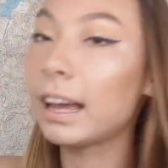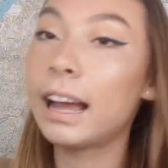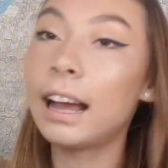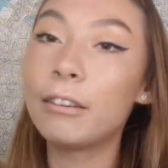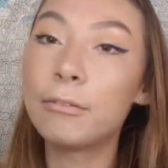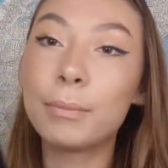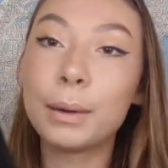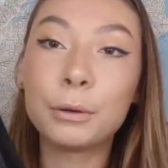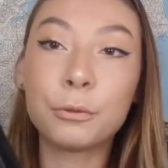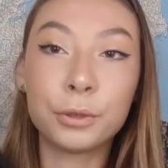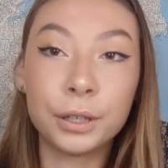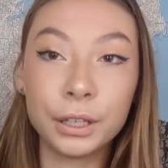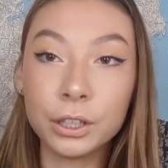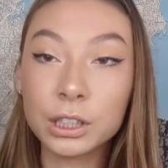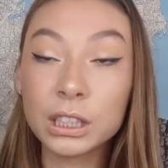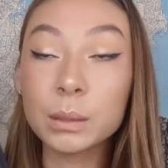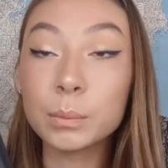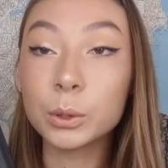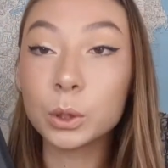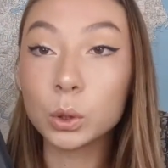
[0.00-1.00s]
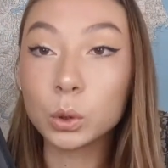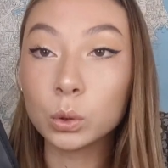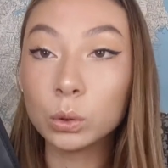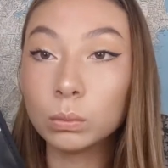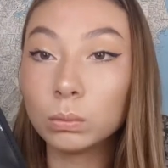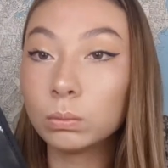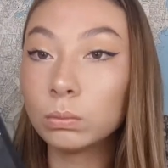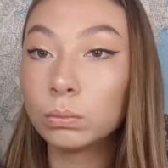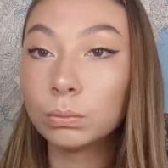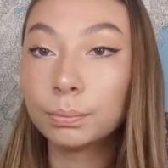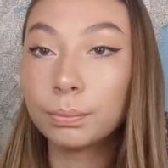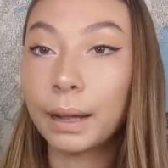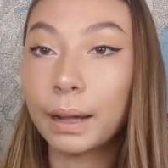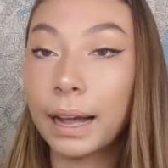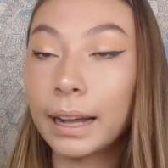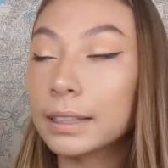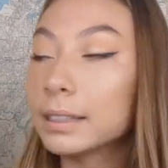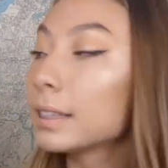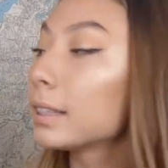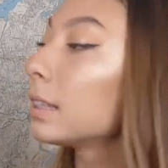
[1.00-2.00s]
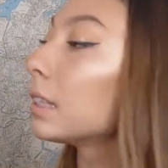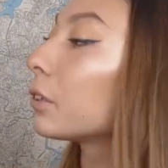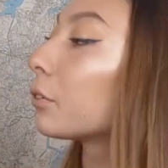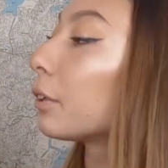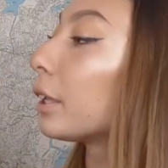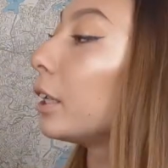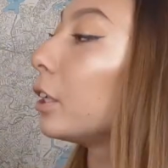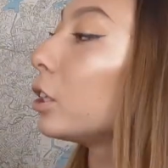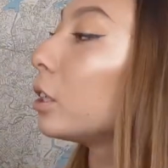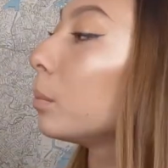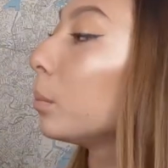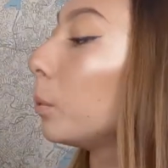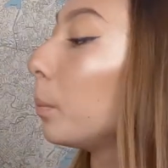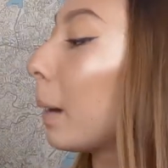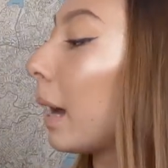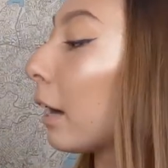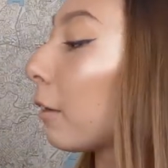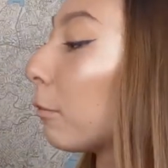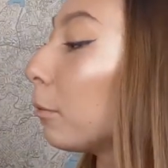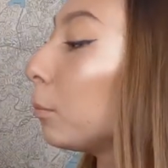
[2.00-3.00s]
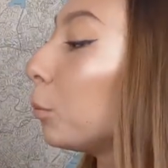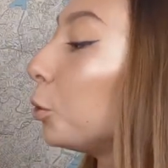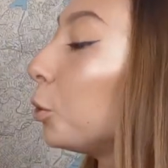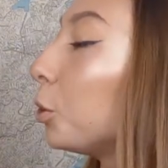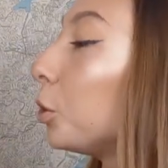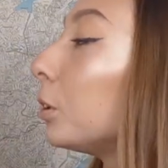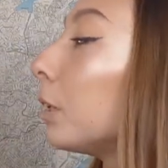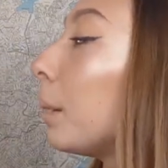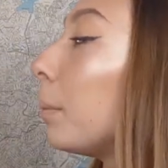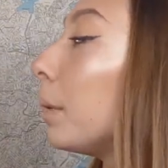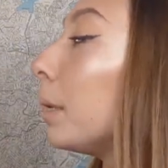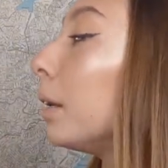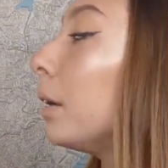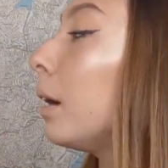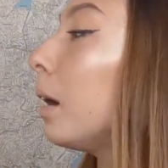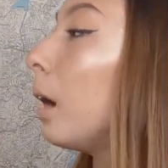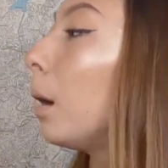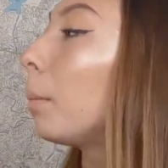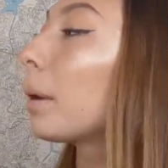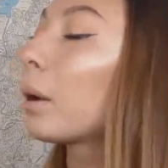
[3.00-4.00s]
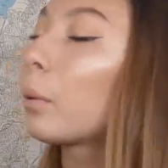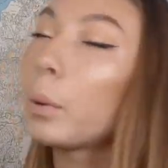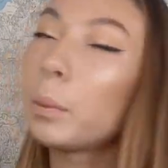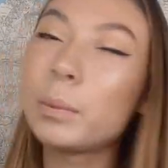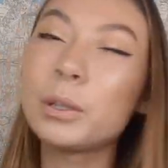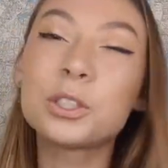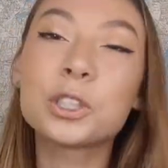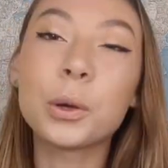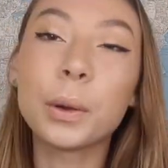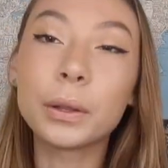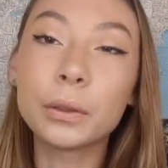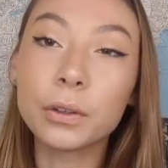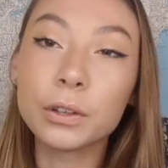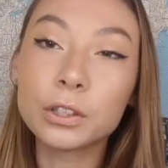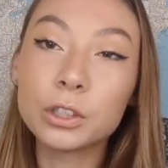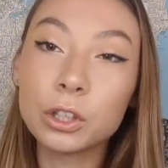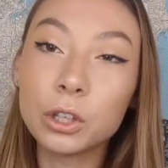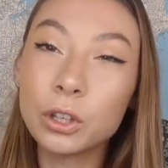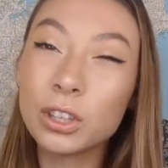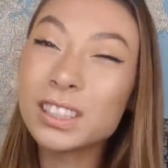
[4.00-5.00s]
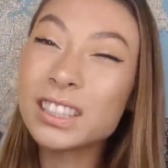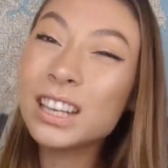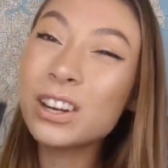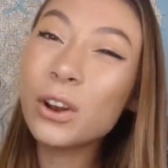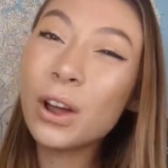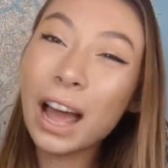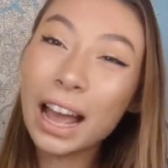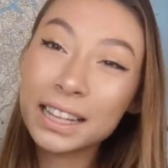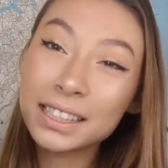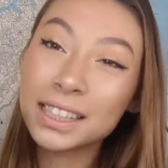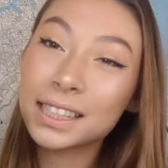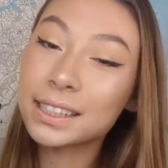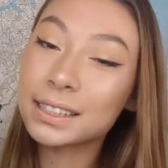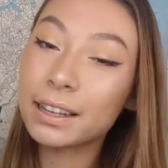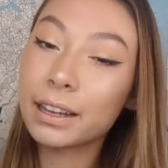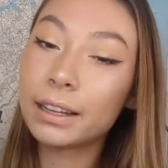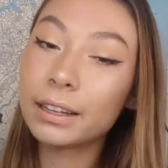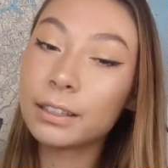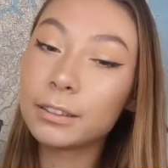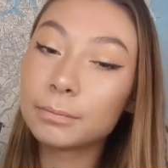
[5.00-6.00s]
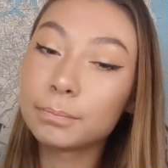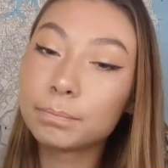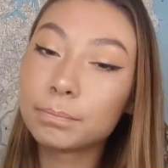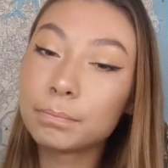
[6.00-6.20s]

I have my reusable bags. This is a reusable bag from Lululemon, but I won't be showing those to you because they're not as exciting.